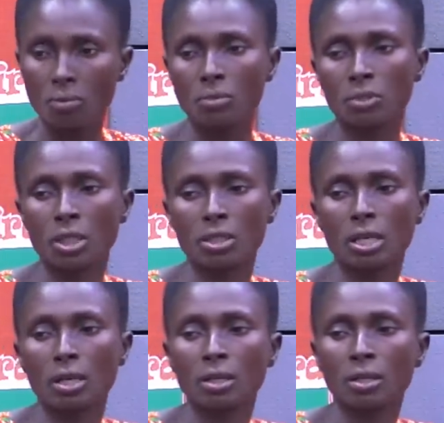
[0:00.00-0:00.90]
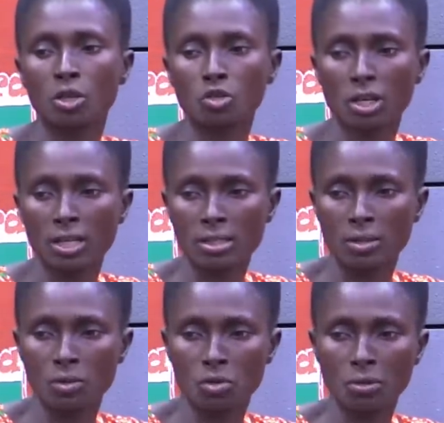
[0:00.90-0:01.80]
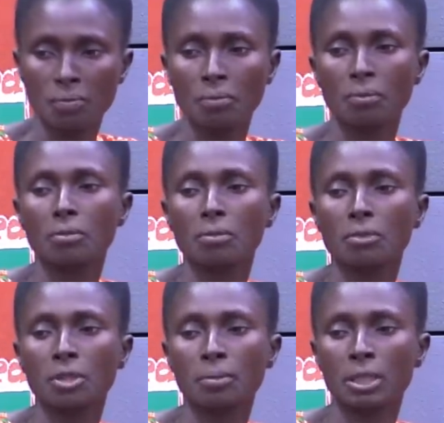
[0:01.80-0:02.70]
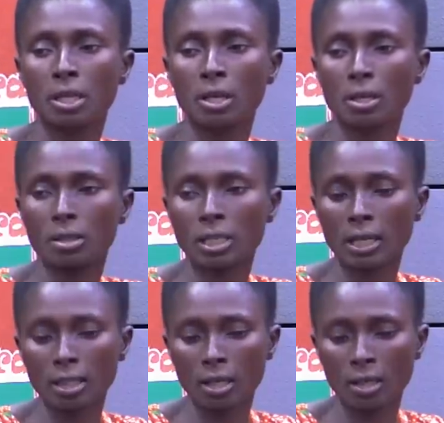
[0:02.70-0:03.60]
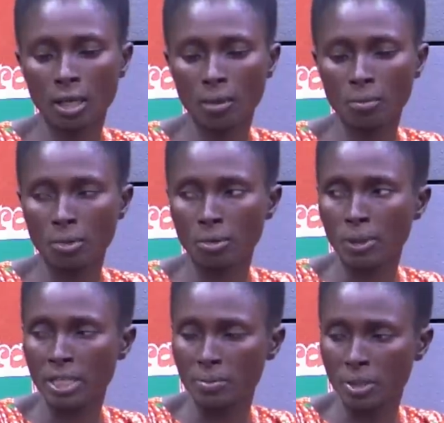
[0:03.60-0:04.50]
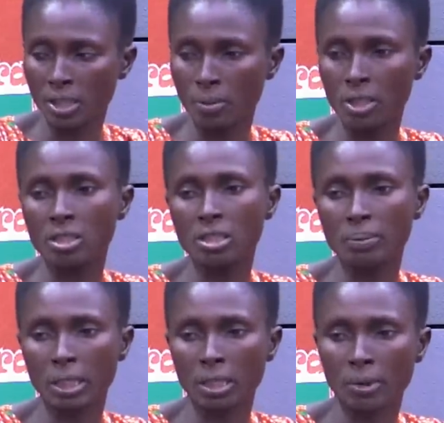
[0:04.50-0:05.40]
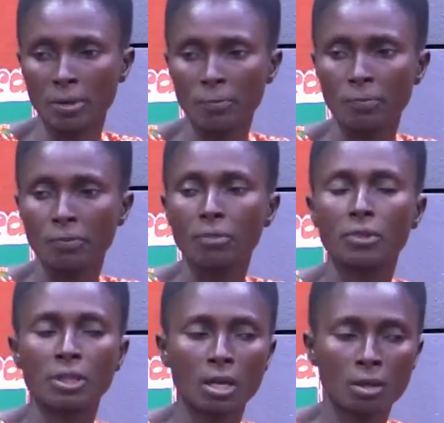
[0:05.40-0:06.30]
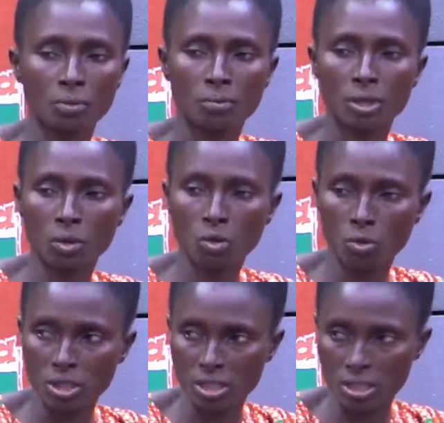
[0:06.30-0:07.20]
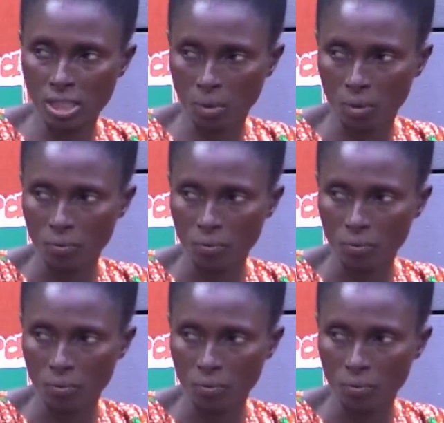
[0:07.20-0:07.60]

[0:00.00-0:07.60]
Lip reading: Naja, yes, shall I send us? The media, Satan, not maybe many money, minima, not made a call, Miss Sister.